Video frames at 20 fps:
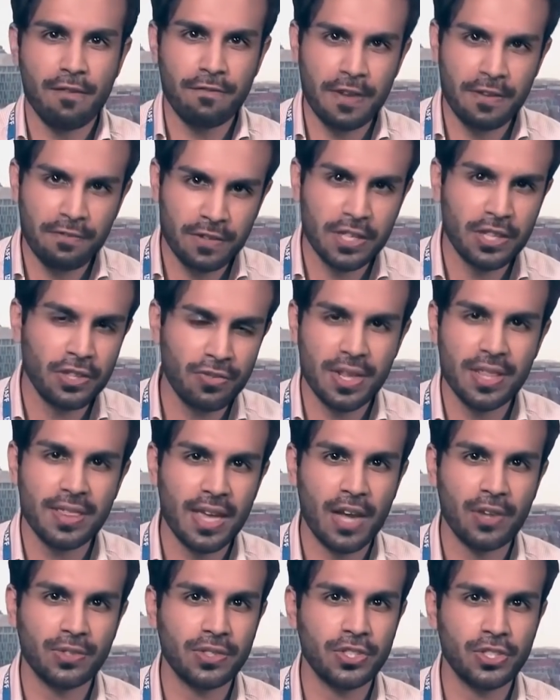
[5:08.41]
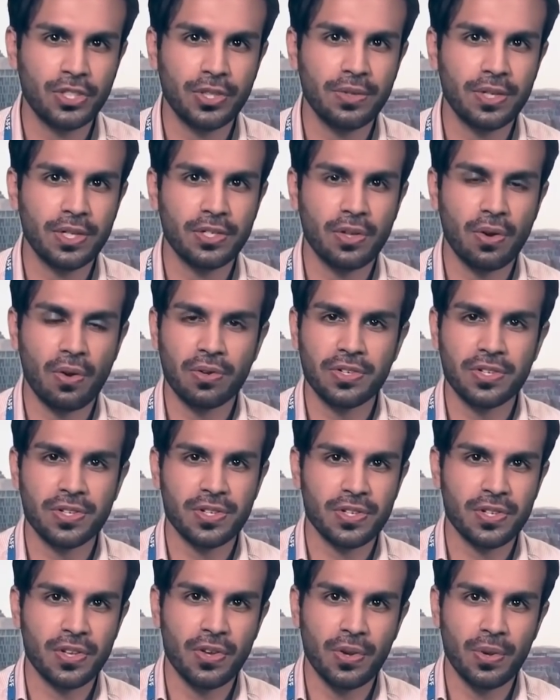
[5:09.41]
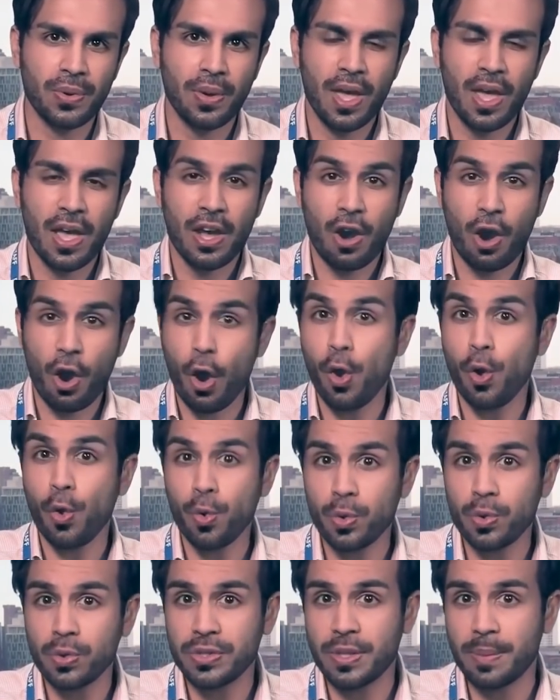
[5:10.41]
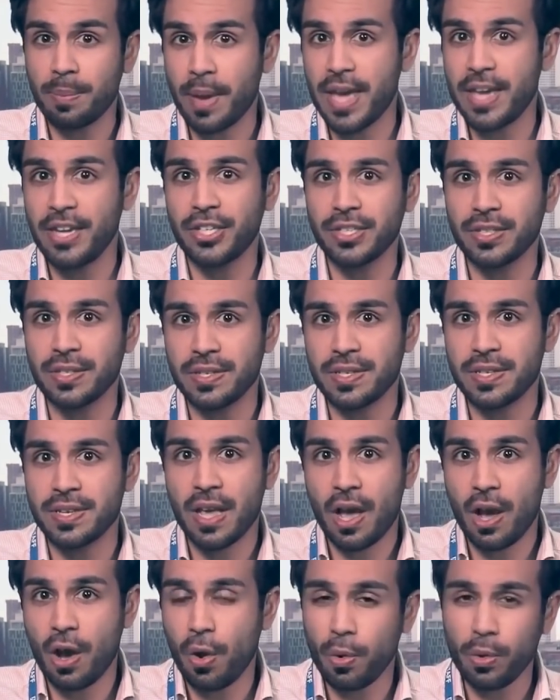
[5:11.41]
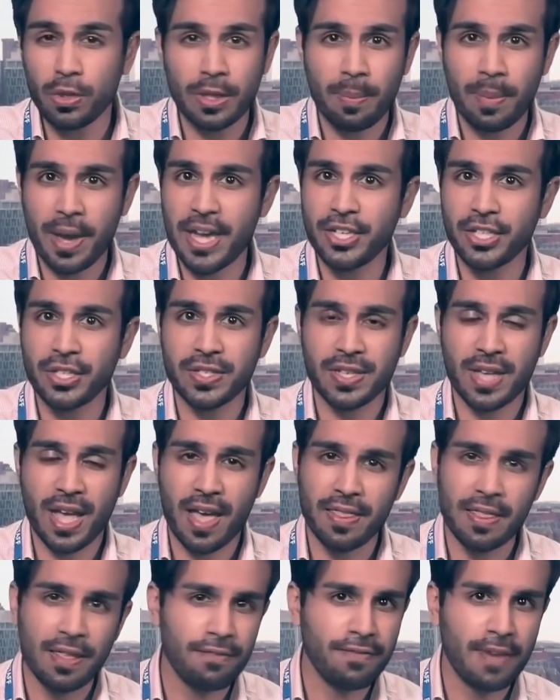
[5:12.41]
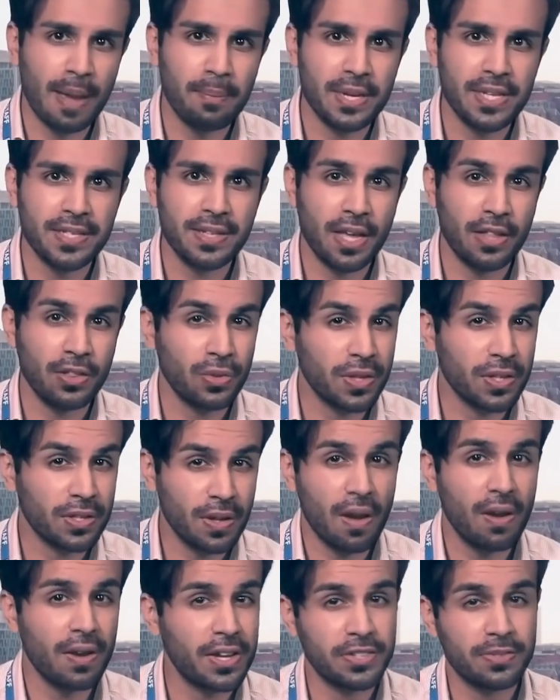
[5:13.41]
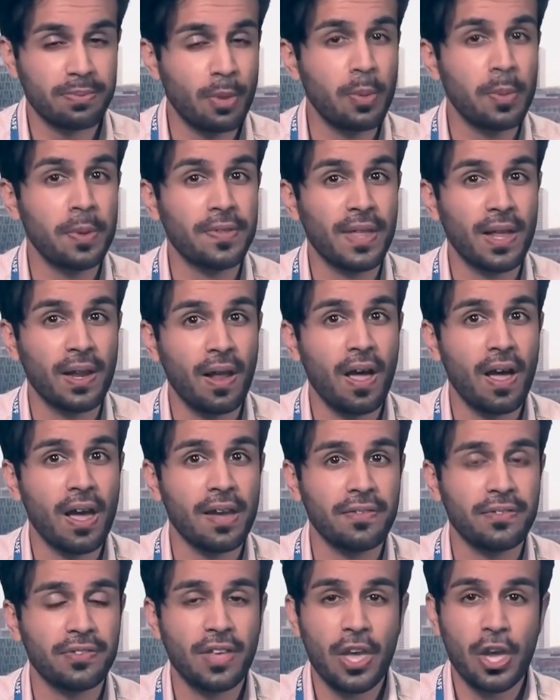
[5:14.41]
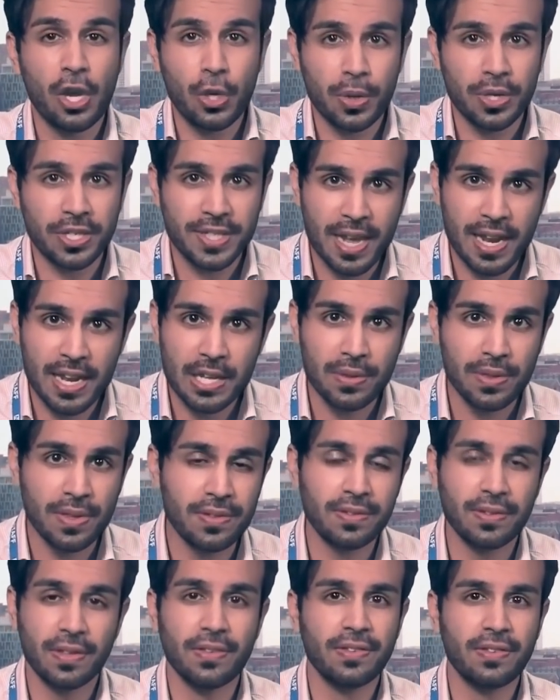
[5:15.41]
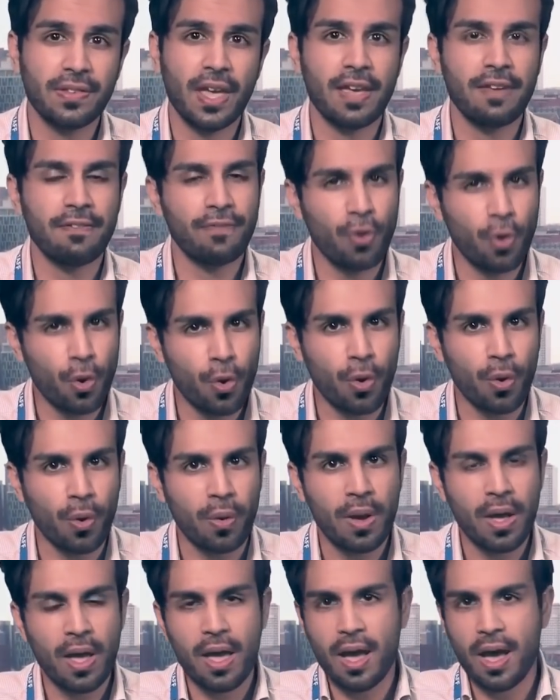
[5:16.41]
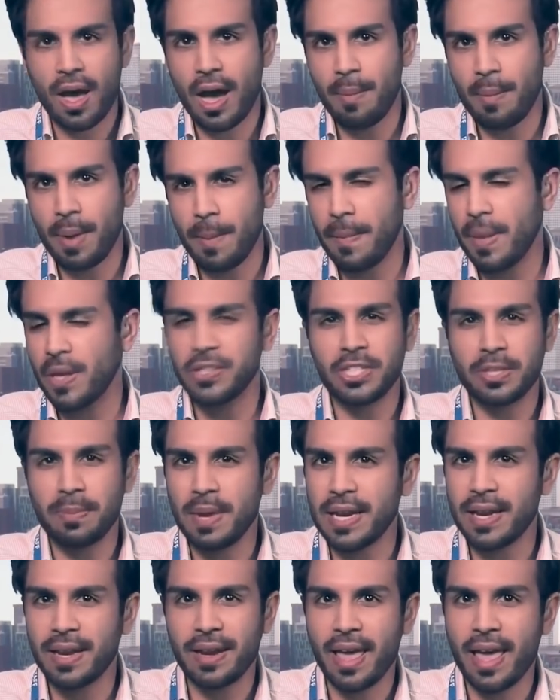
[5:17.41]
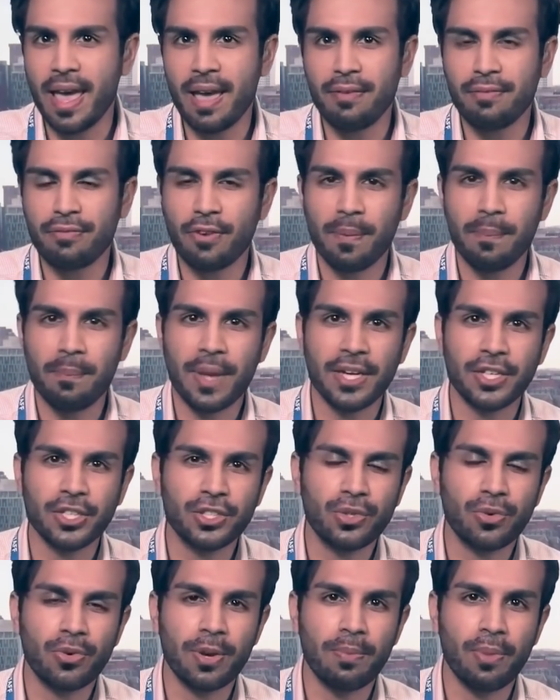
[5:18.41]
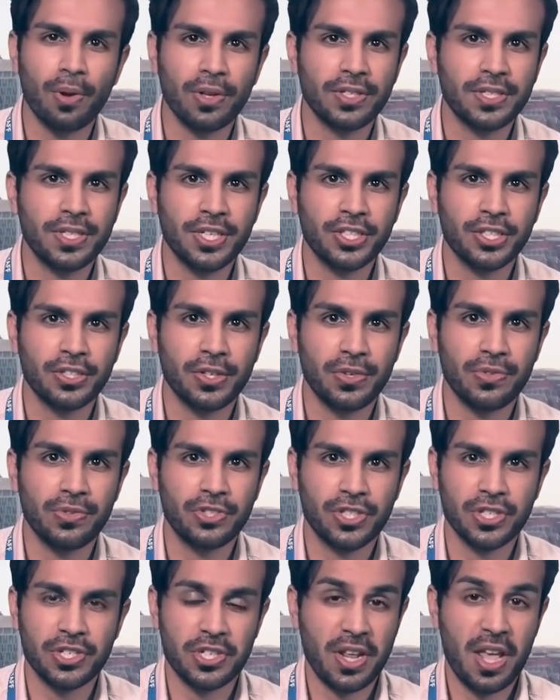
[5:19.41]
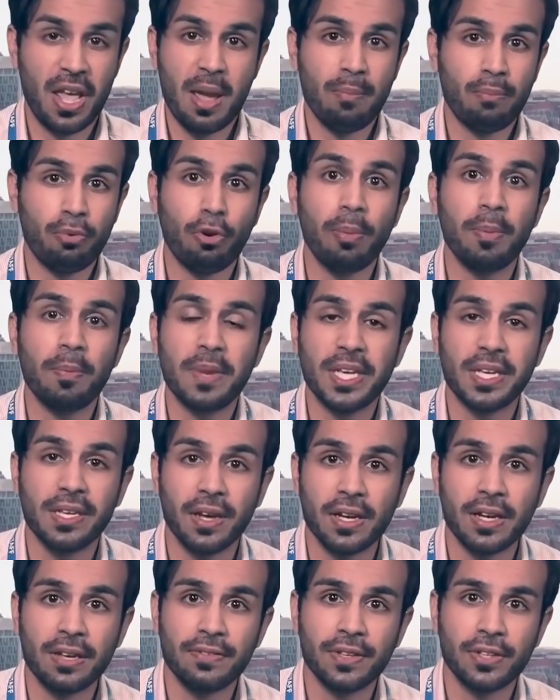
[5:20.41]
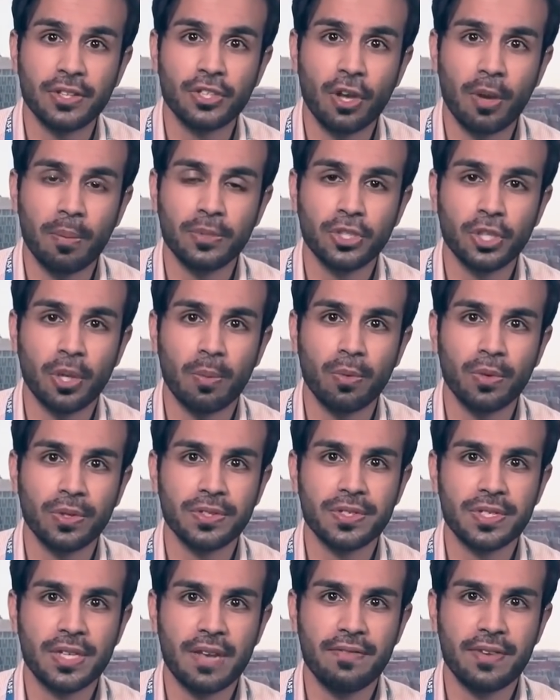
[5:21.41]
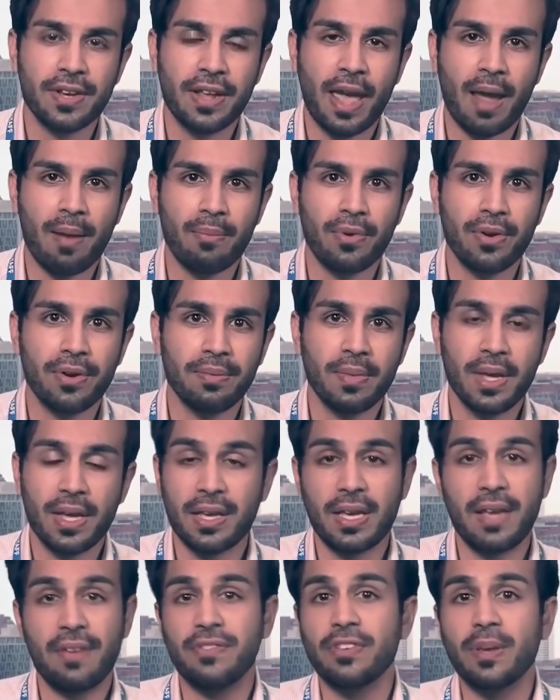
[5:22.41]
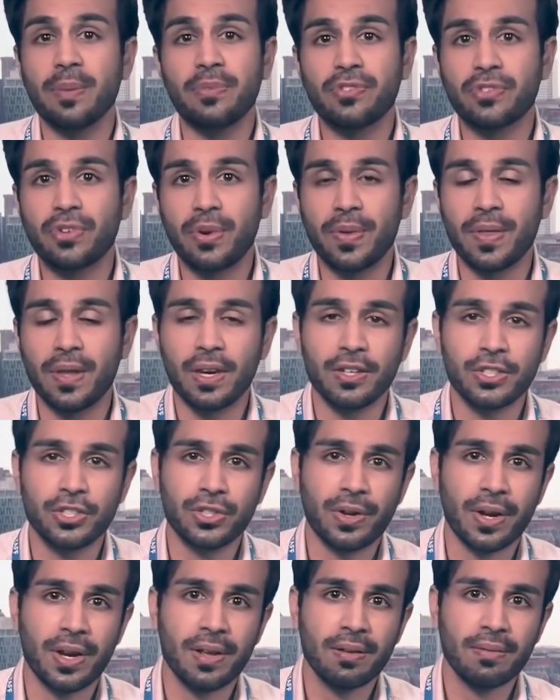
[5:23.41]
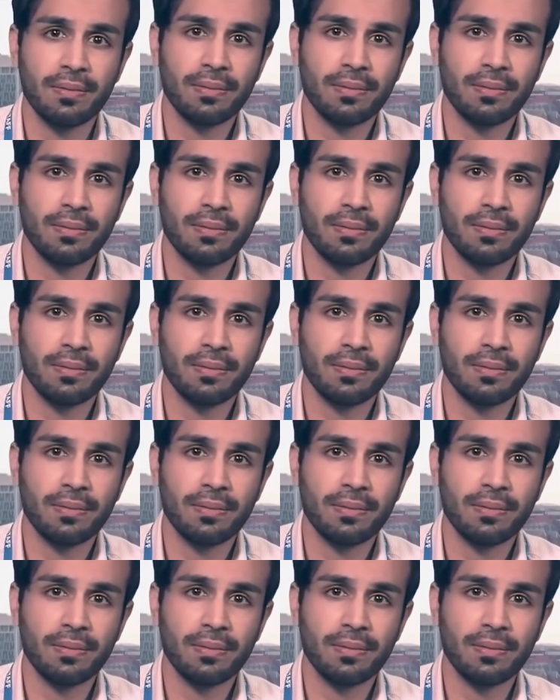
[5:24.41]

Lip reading: 53,000 junior doctors who hold the patient's hand, their family's hand, to the darkest moment of their lives, who are telling you this is unsafe, or a multimillionaire front bench Tory politician who's just probably gunning for the top job once David Cameron gives up screwing the country.